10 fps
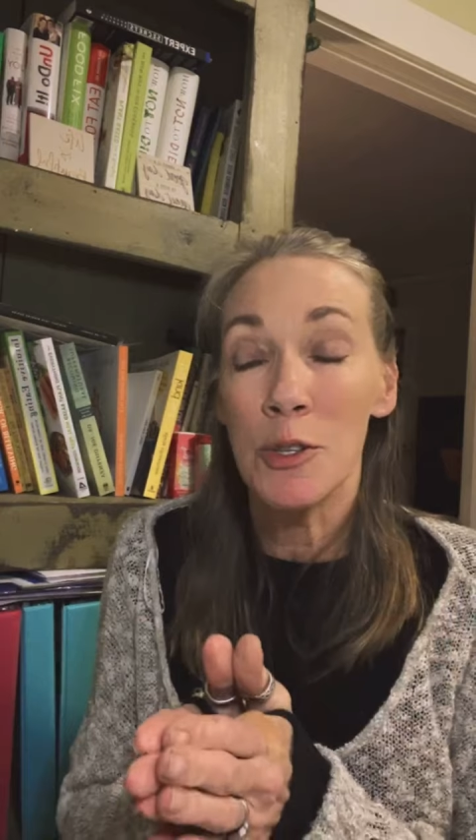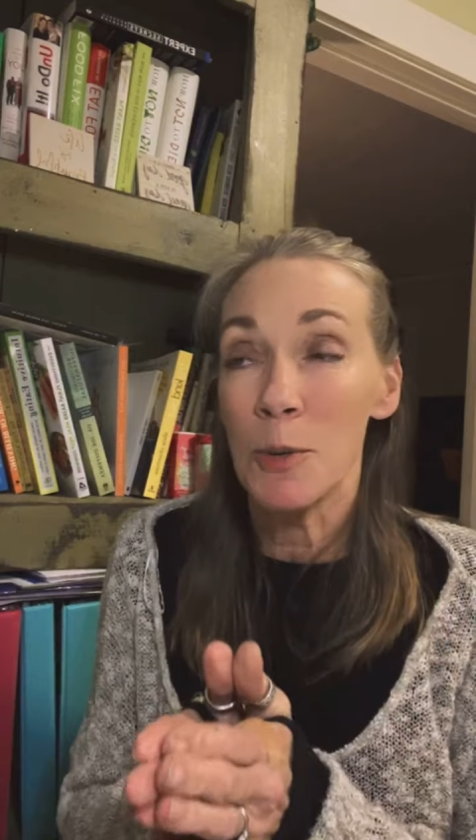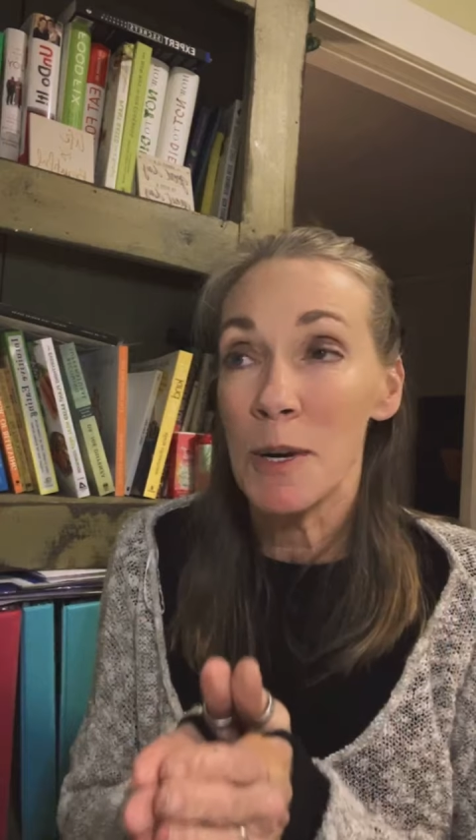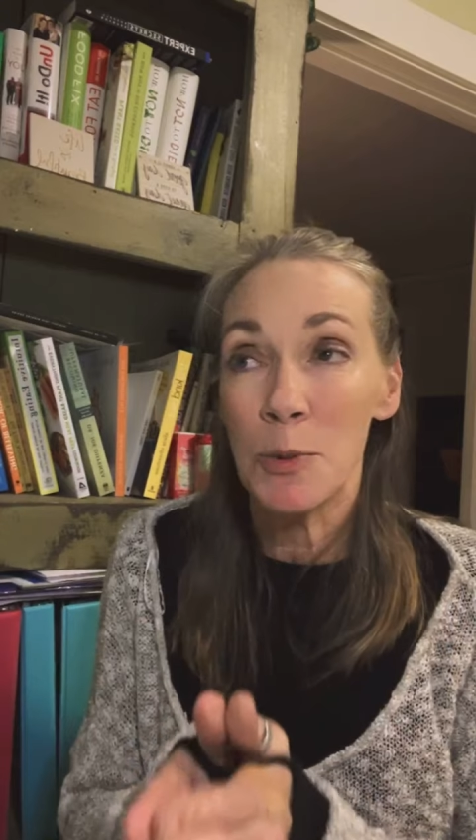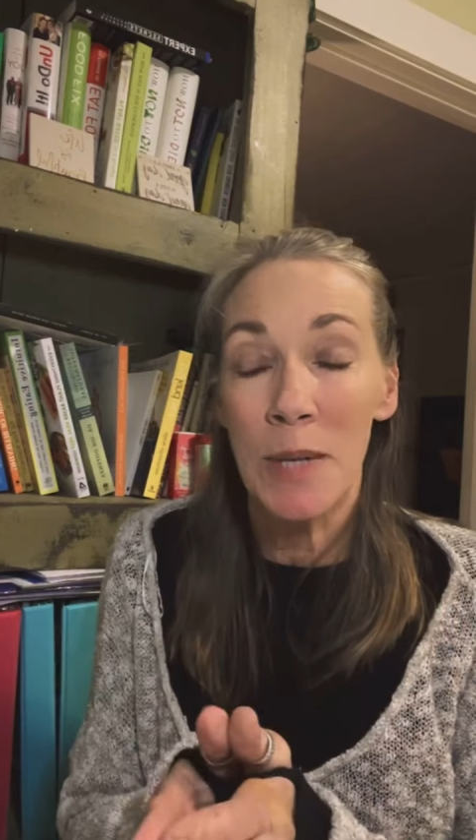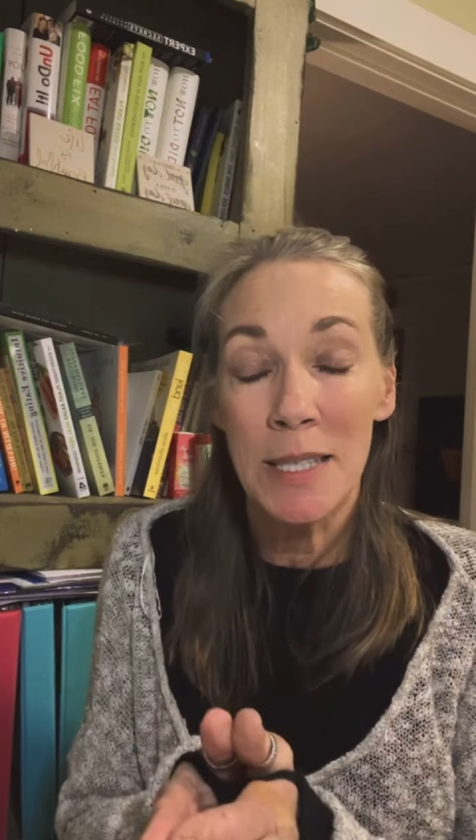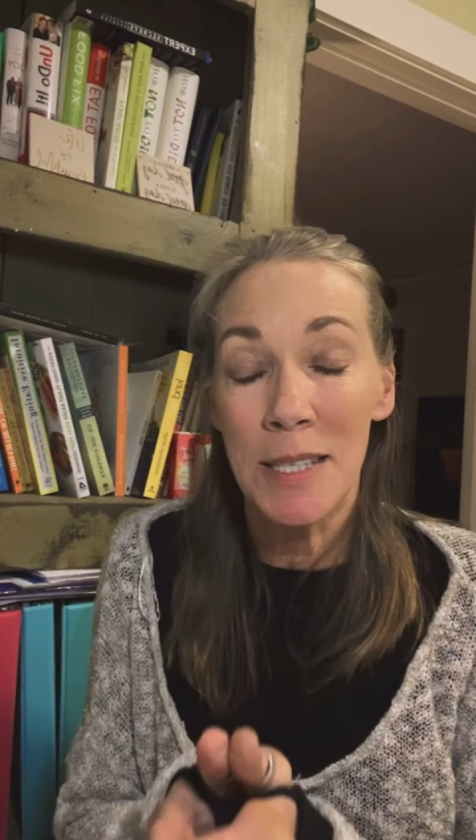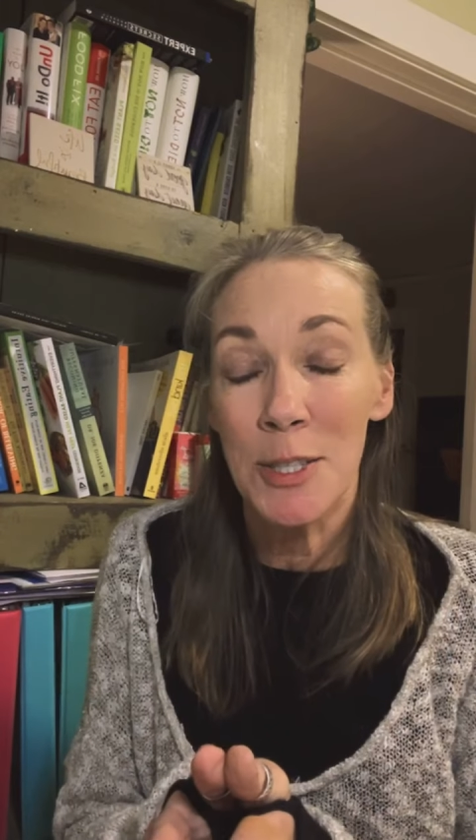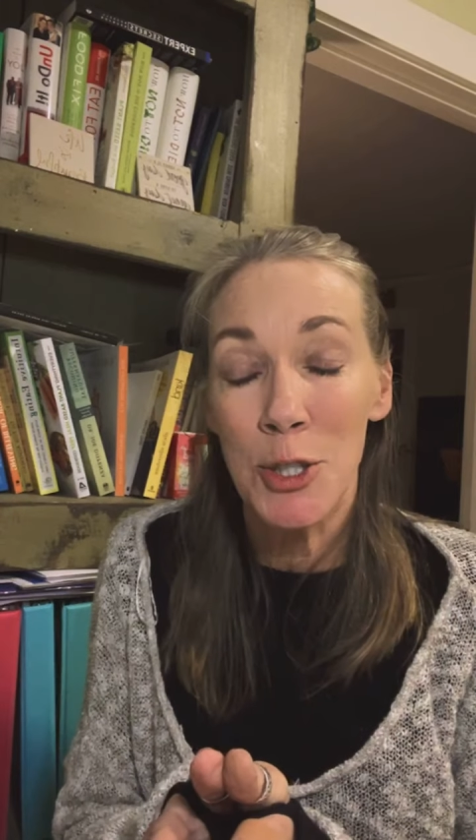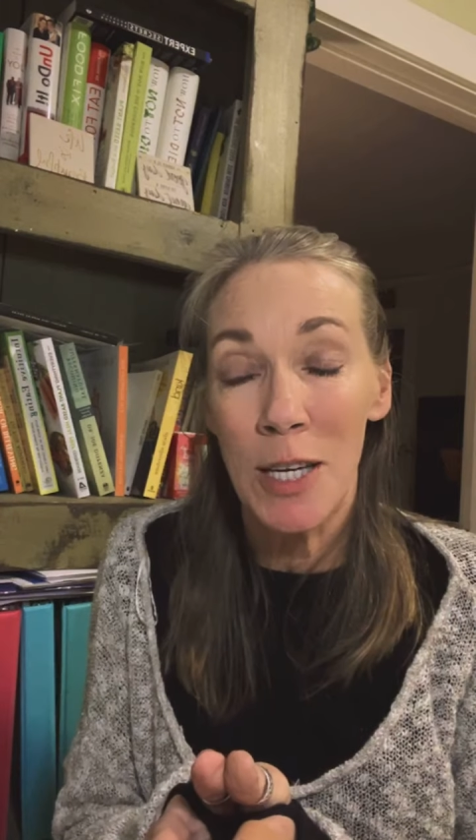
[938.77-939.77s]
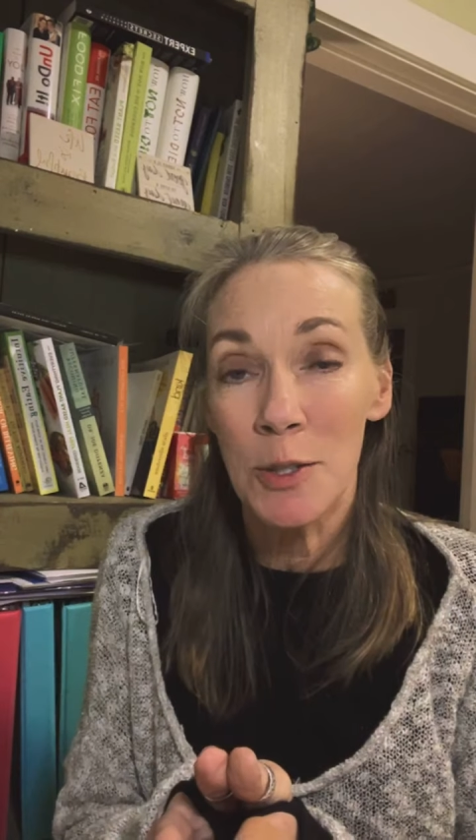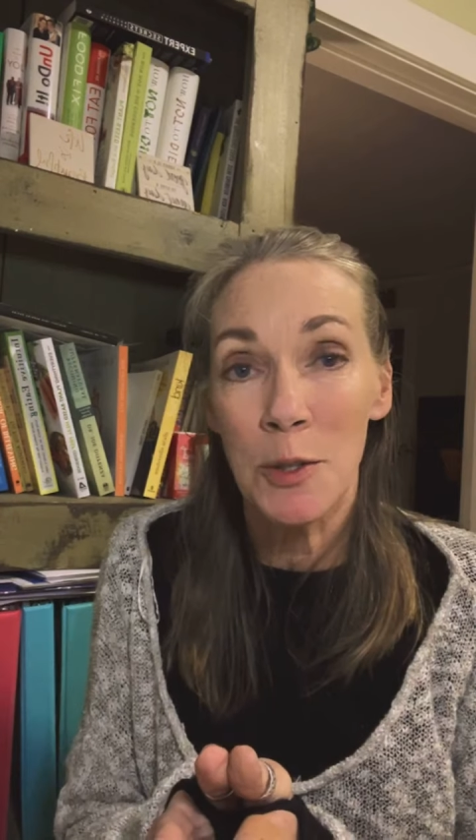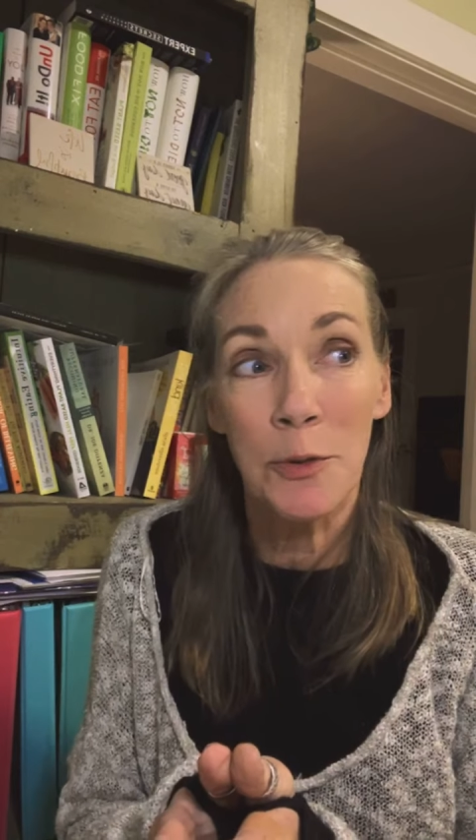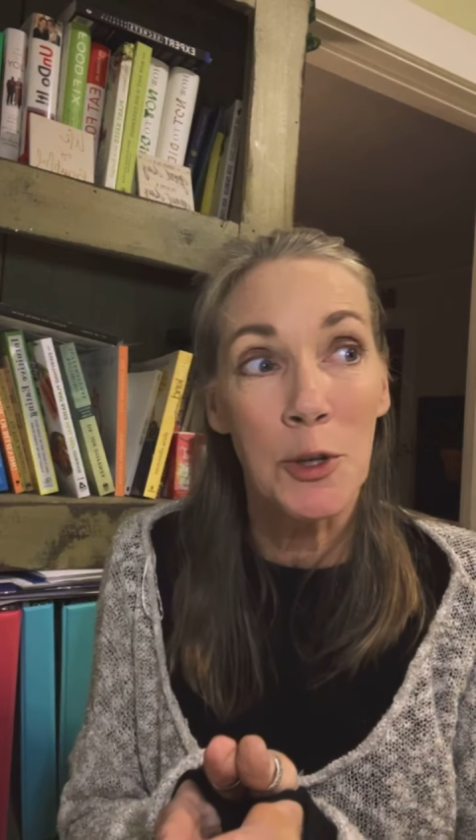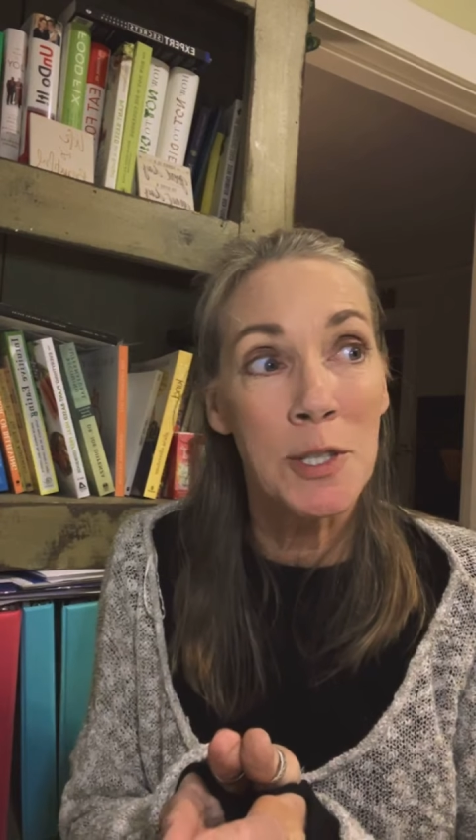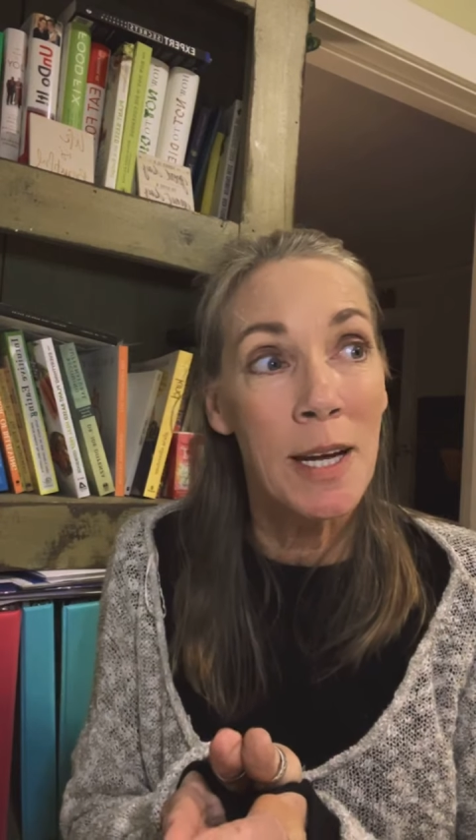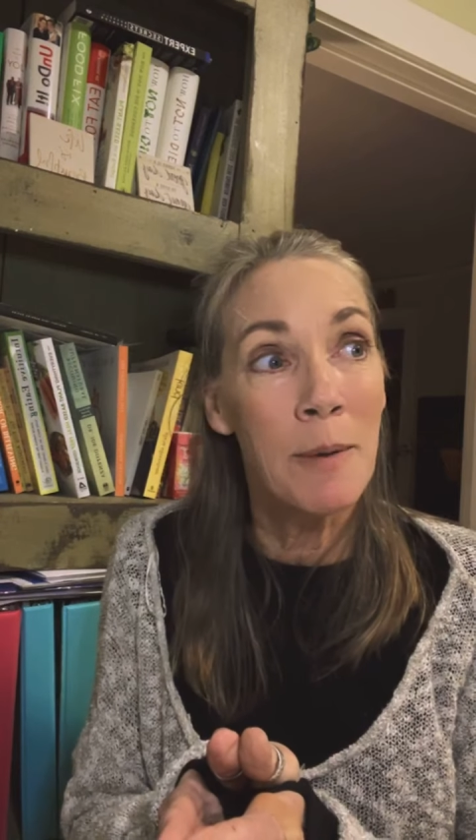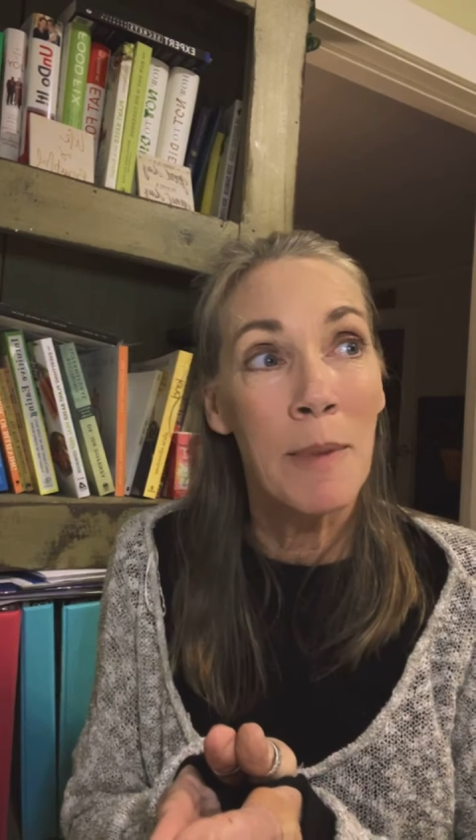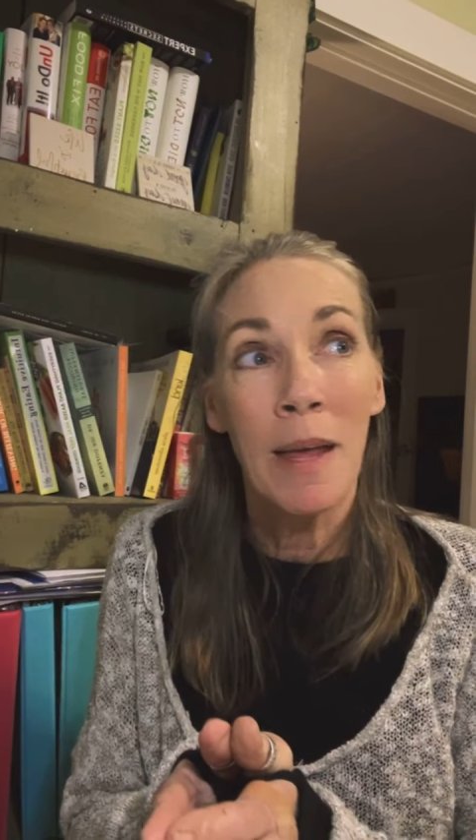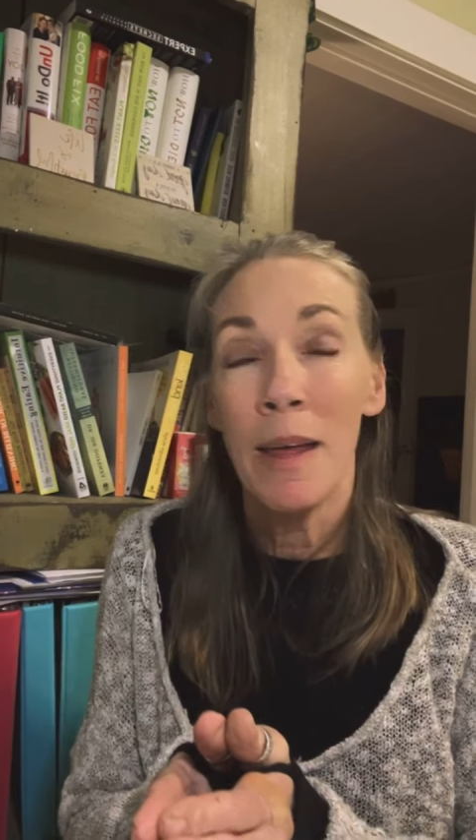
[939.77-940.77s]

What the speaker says: much when I did this challenge the first time